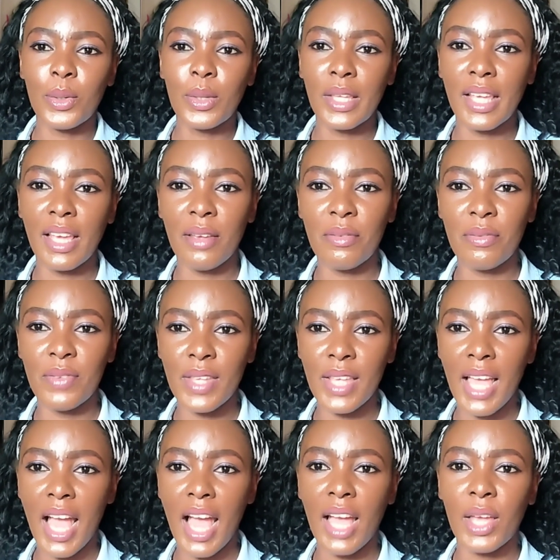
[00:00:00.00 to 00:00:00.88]

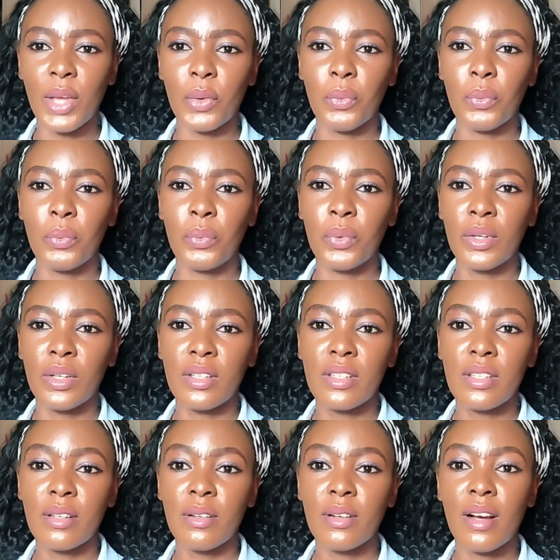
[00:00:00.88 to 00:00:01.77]
UKVI
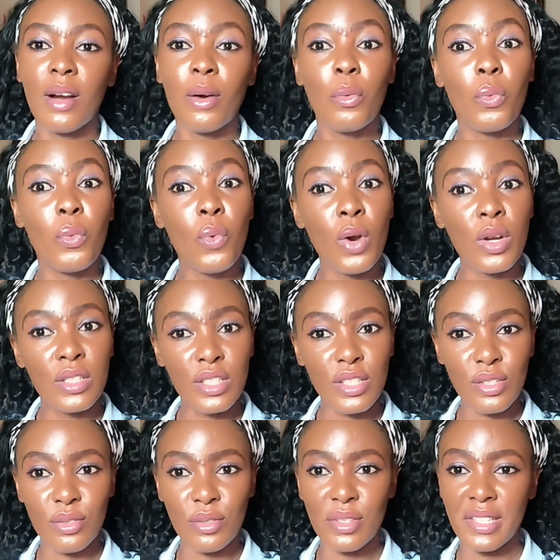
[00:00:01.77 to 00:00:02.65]
would
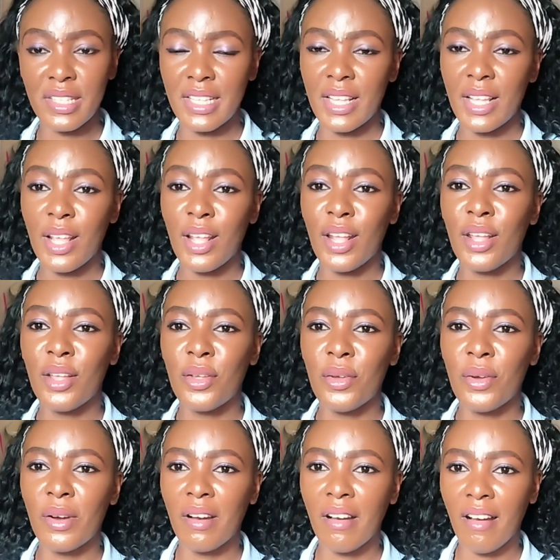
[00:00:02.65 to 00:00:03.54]
want to see in
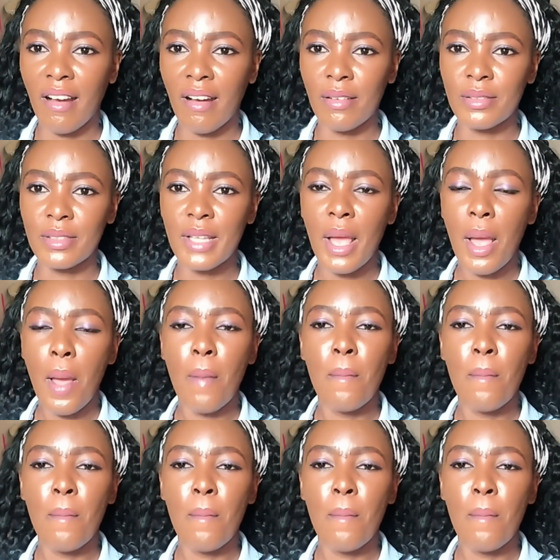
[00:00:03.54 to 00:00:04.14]
your account